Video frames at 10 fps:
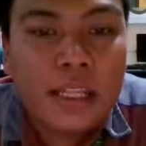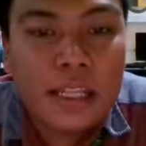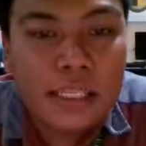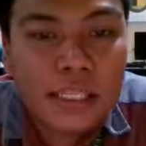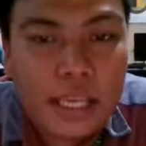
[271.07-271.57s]

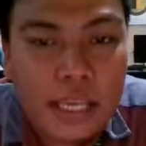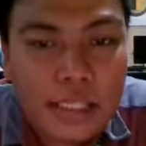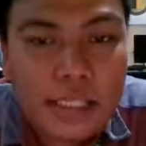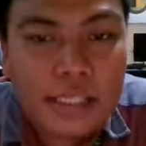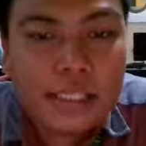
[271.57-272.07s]
This
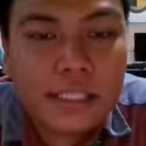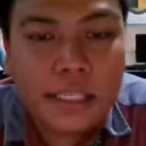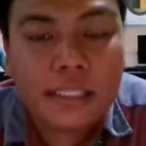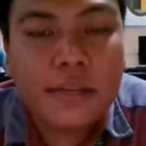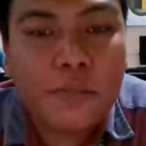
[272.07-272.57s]

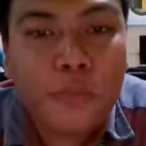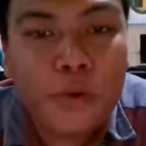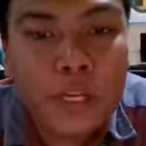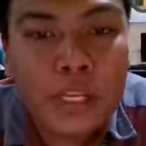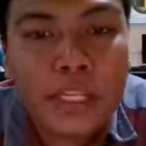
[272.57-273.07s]
ACC is the
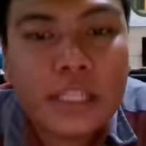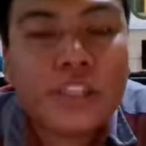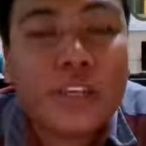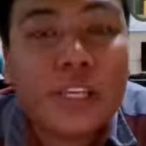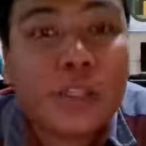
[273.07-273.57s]
important
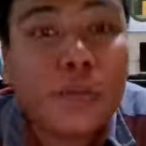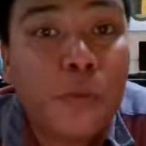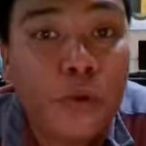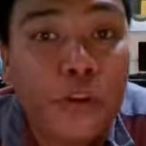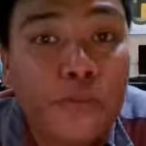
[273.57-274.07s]
exchange
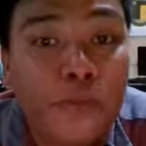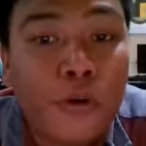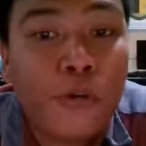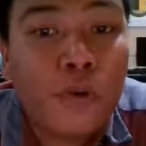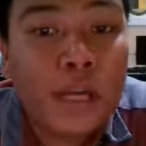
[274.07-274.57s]
point
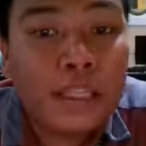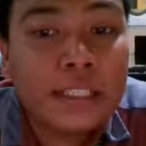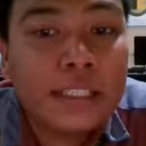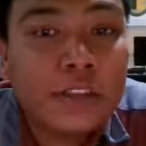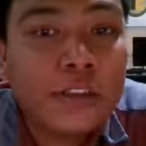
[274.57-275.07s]
for
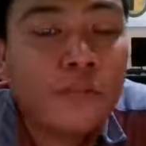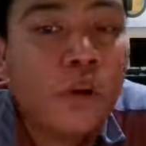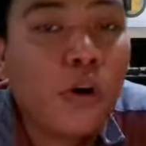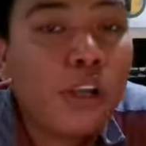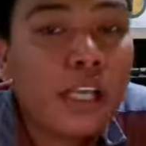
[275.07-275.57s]
waters of
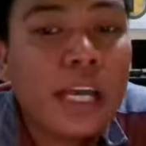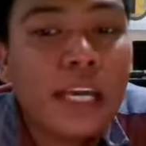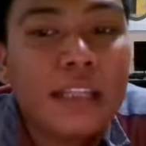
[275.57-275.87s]
all